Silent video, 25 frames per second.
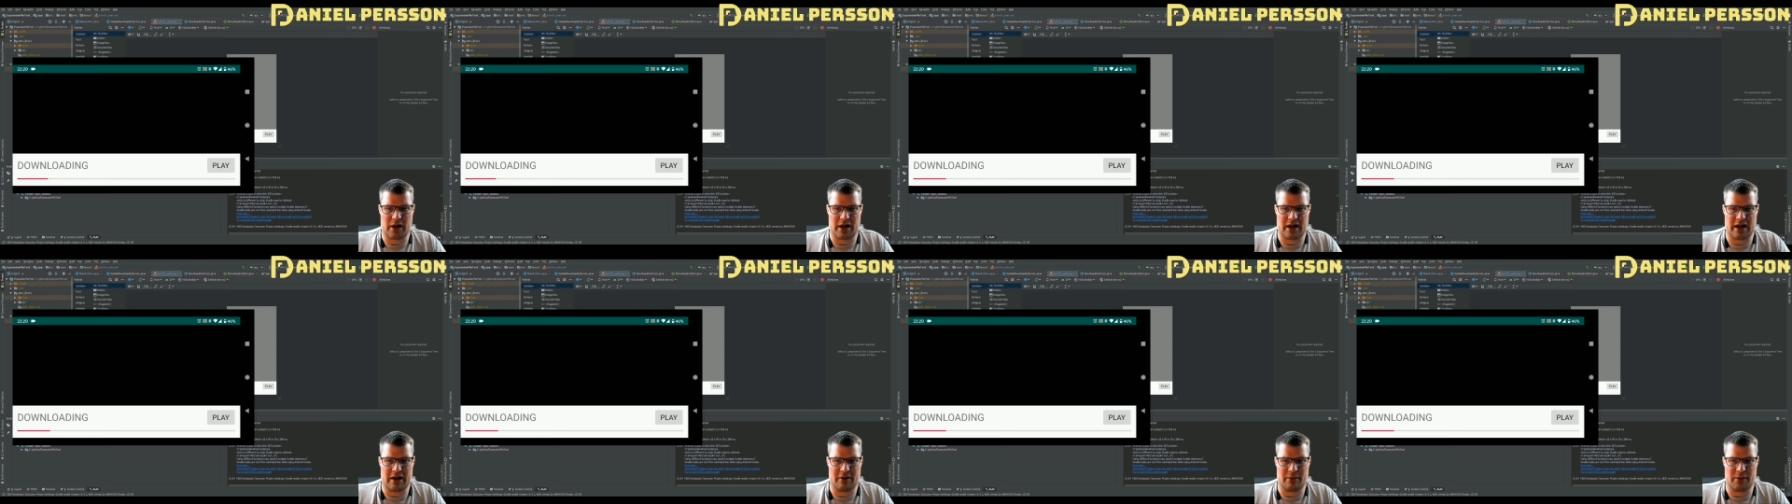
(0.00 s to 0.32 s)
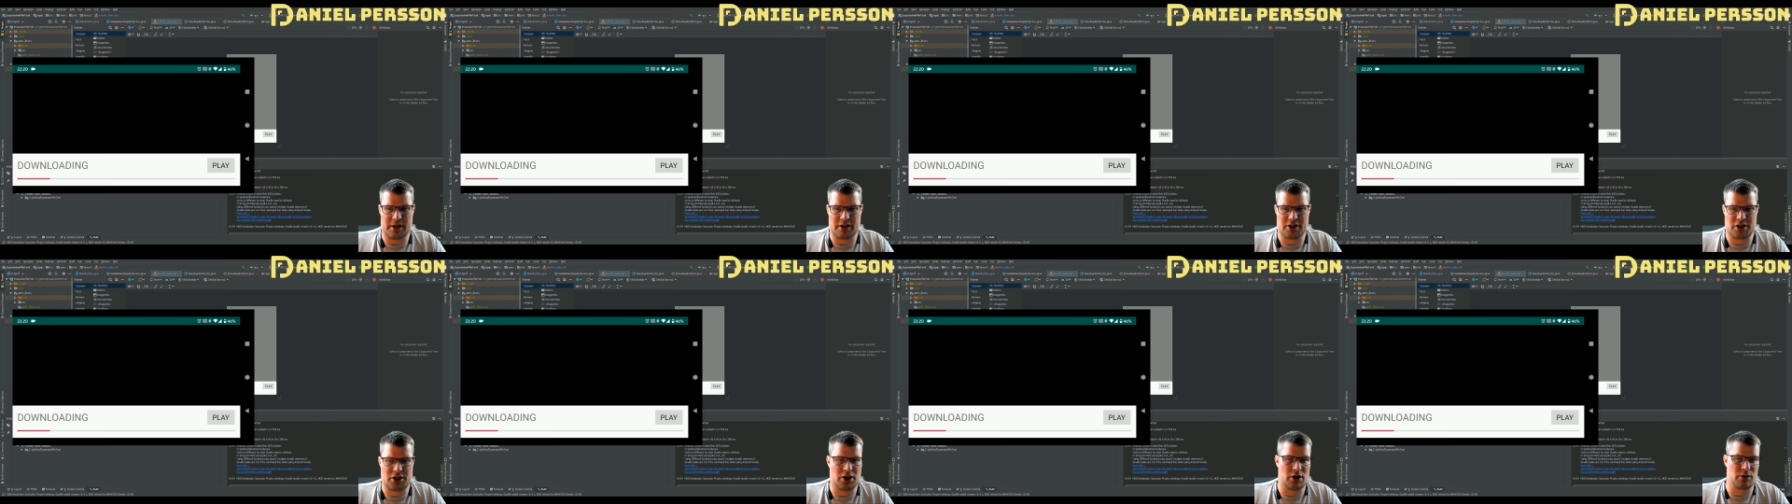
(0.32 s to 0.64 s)
I will
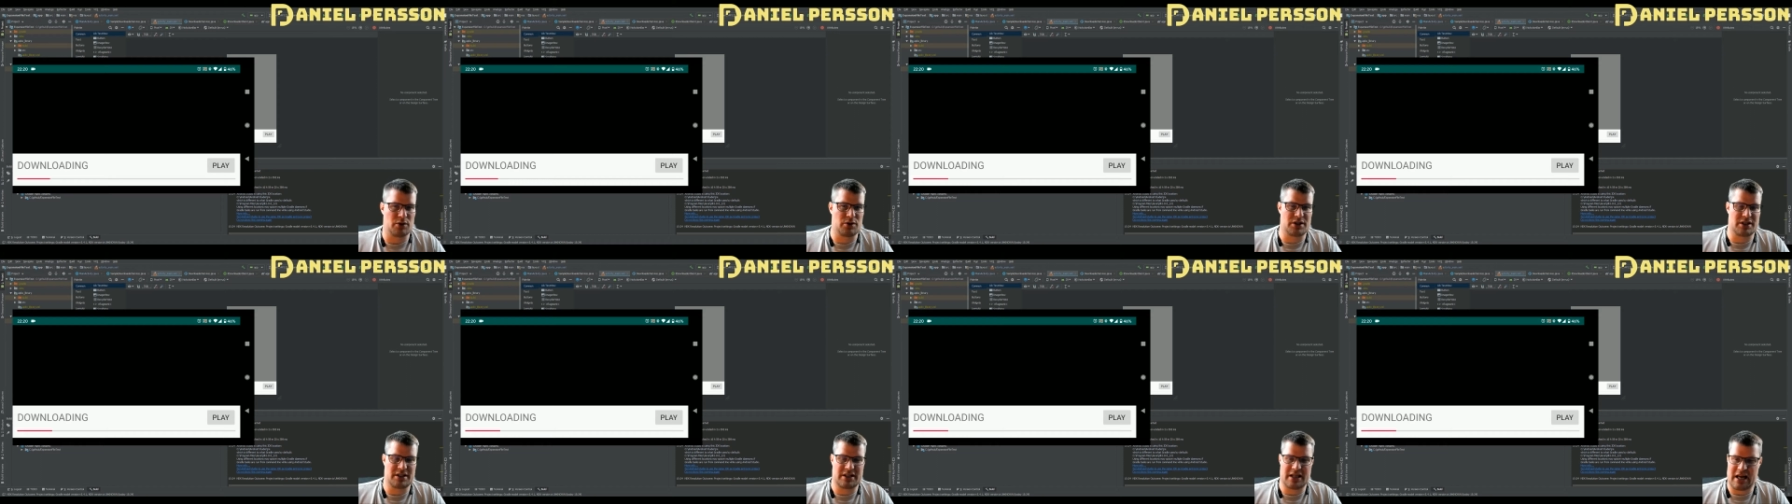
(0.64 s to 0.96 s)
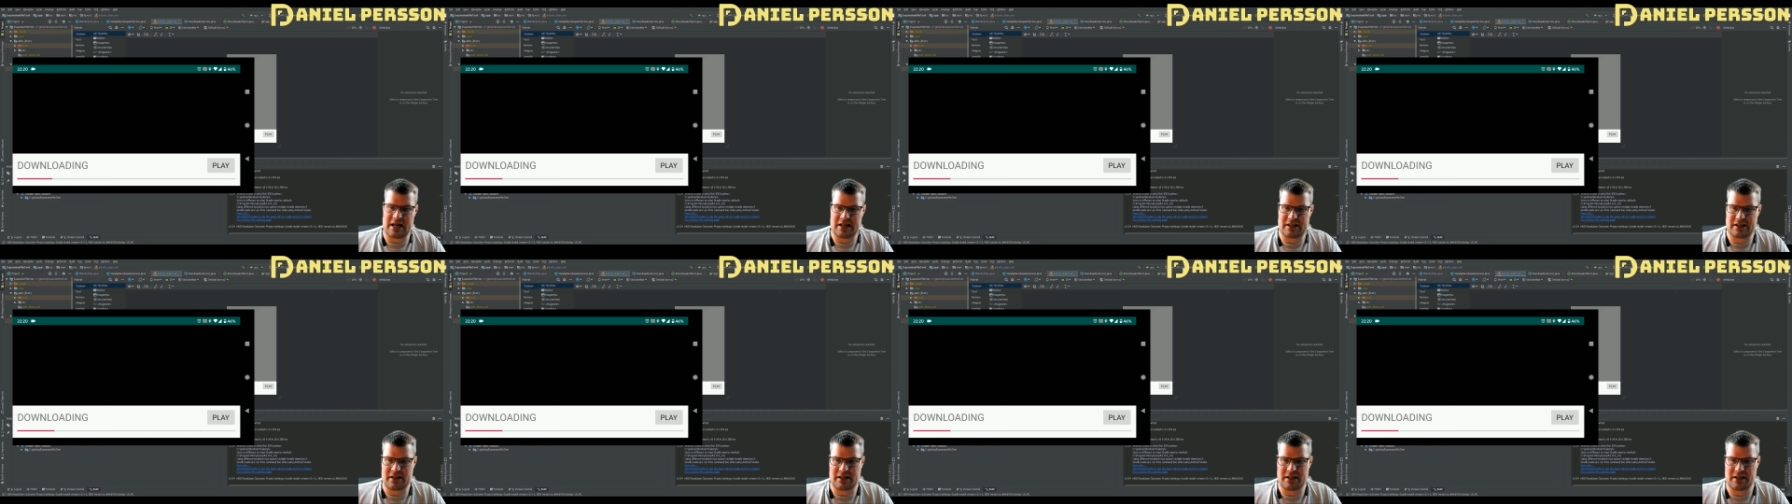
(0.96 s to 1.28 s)
show
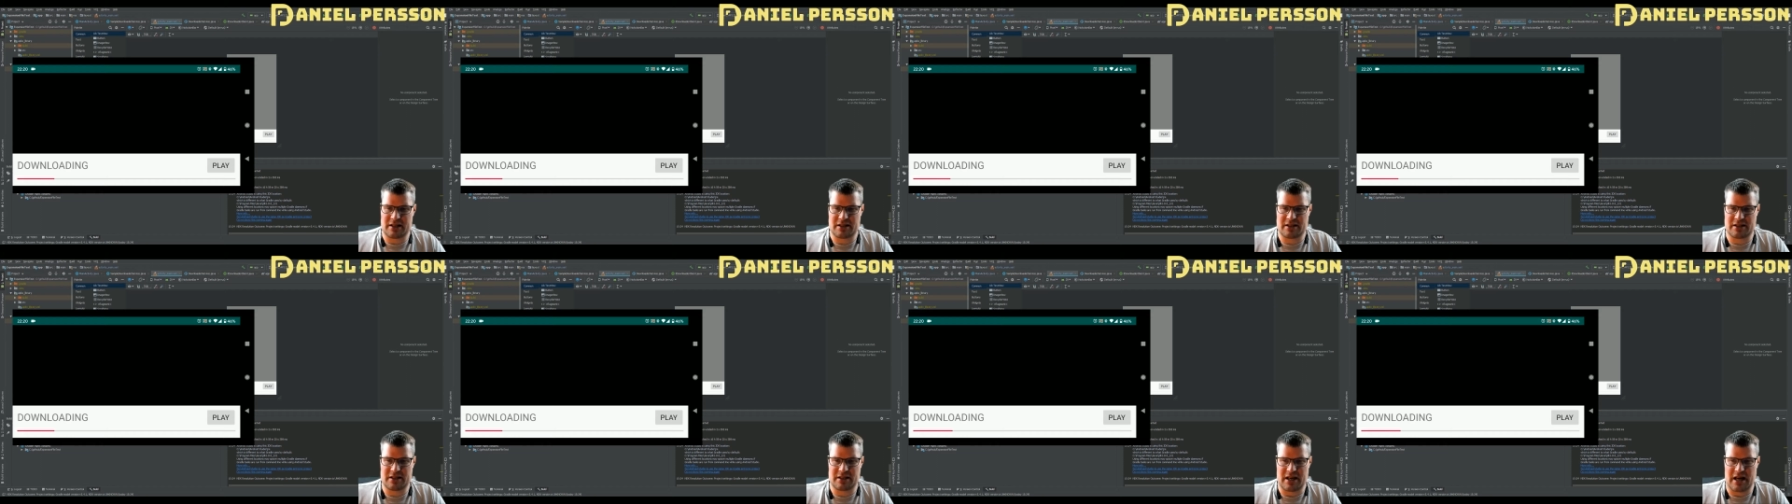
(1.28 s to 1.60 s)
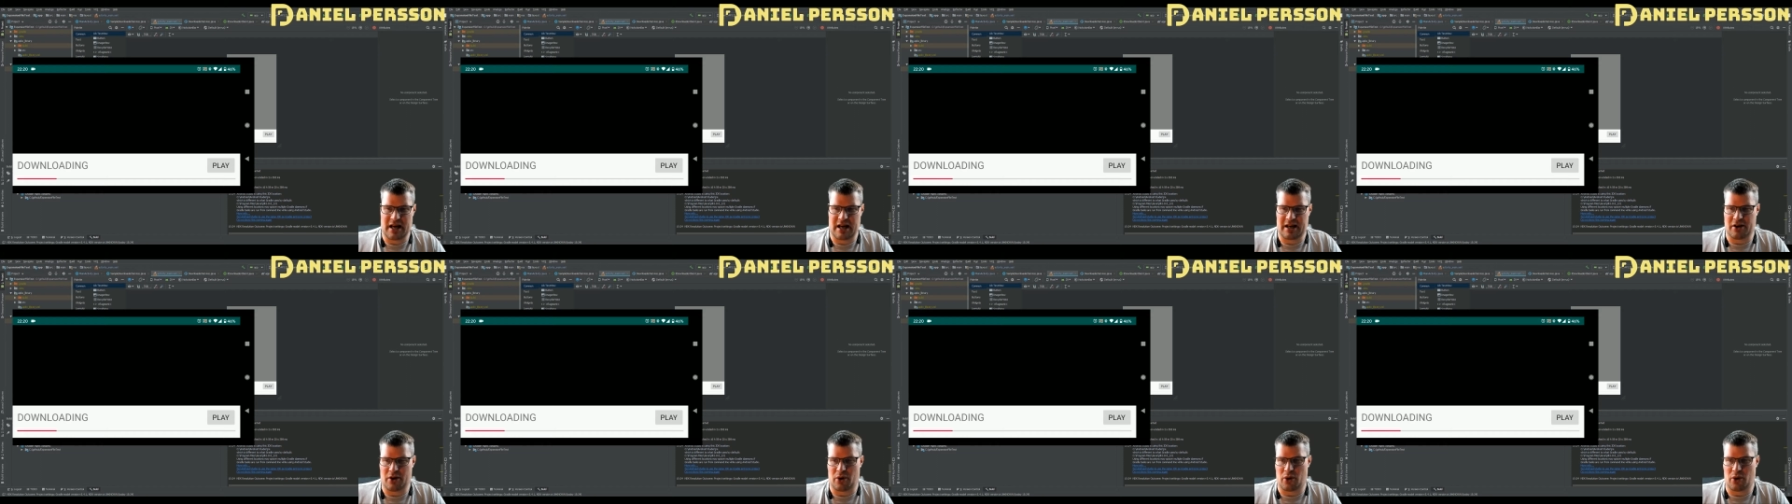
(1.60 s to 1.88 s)
status and